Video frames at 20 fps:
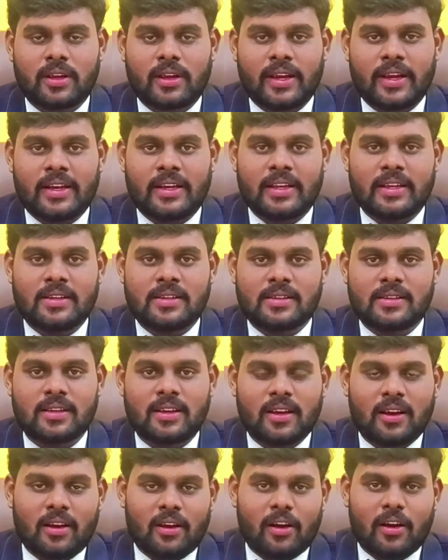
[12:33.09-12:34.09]
It is
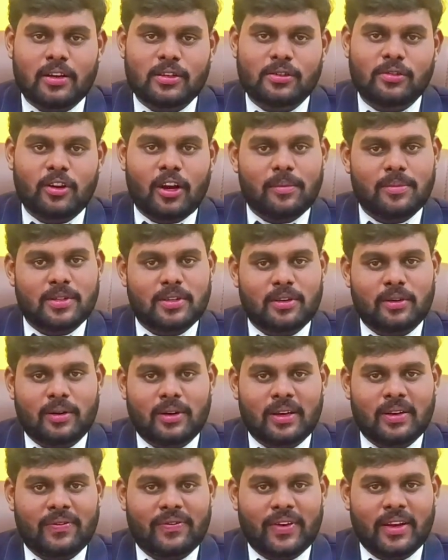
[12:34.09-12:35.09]
also
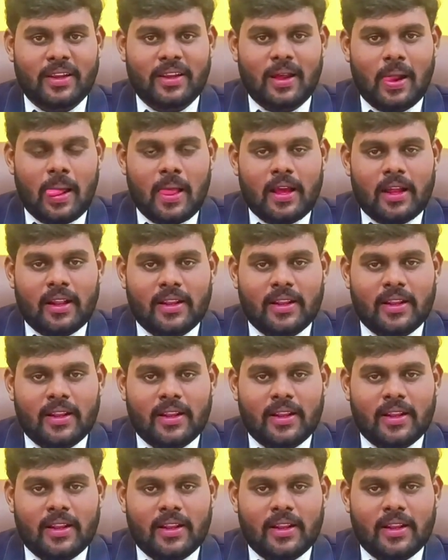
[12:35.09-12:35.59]
absolutely free.